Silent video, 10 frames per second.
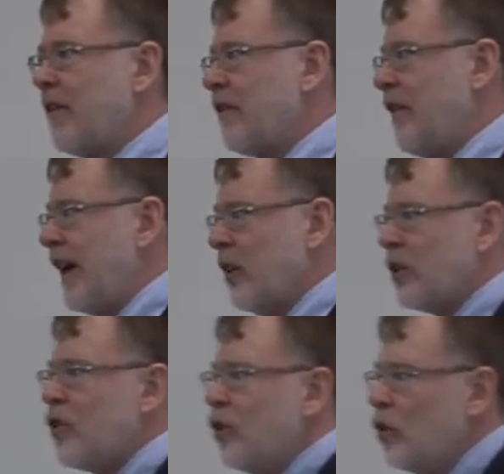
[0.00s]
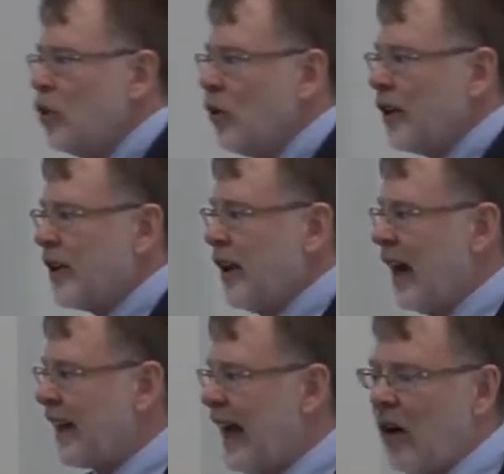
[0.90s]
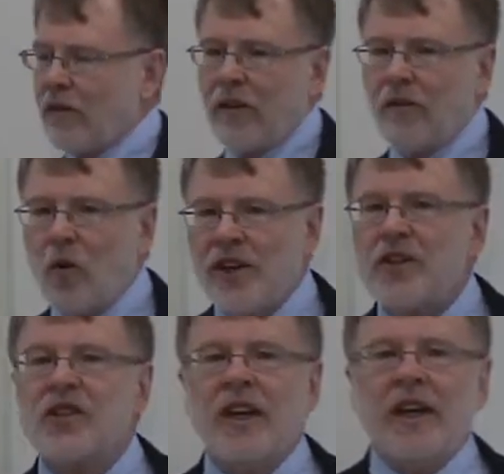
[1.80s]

fail to account for voice